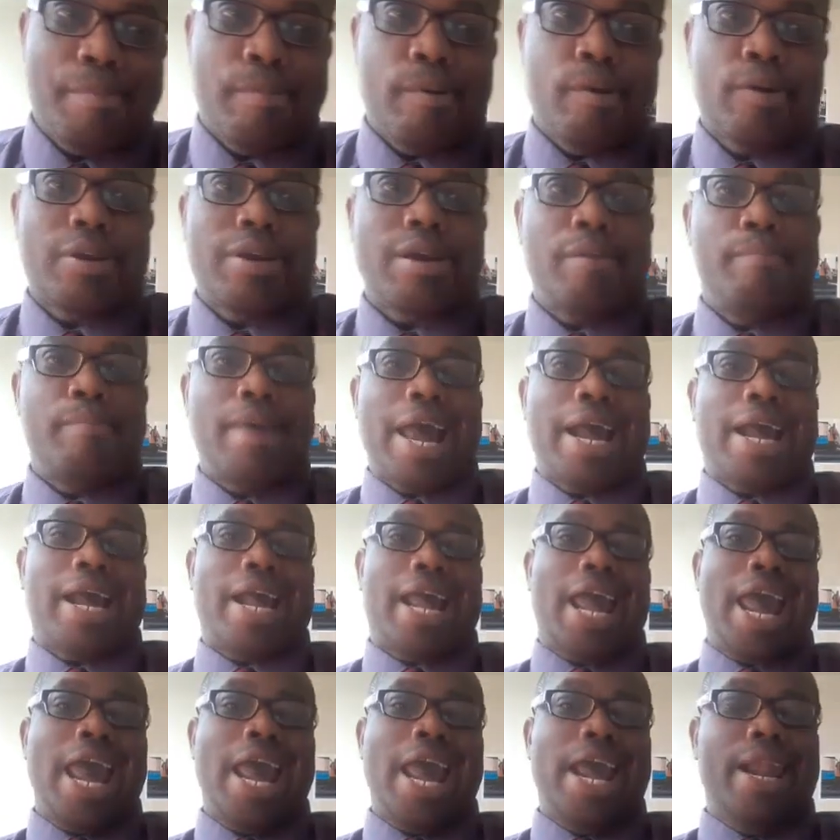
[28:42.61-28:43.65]
bought her a bag of
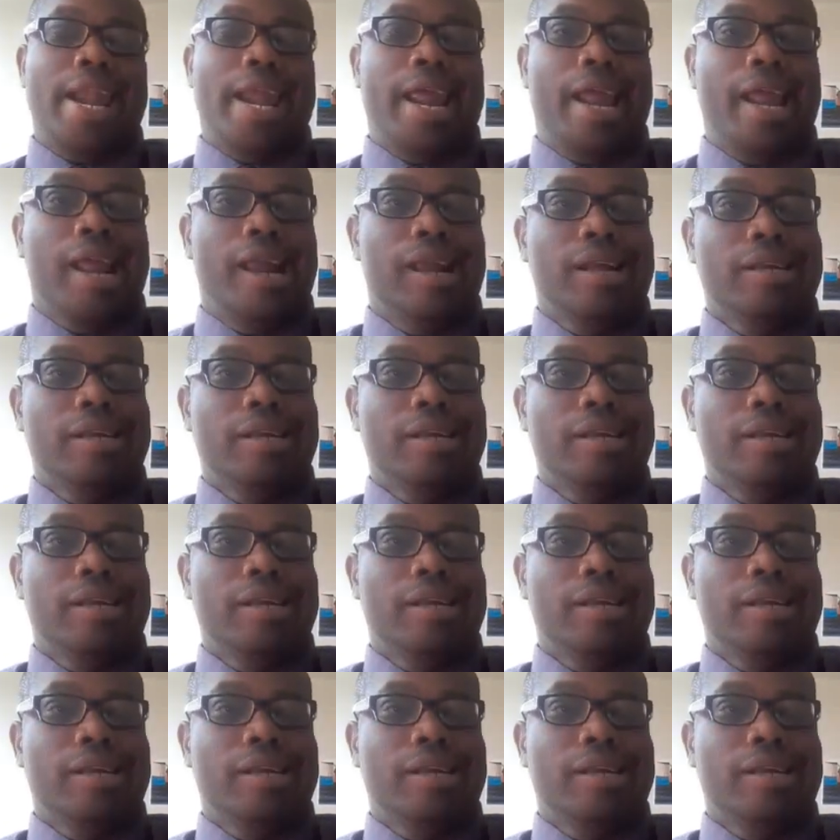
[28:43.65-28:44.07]
candy.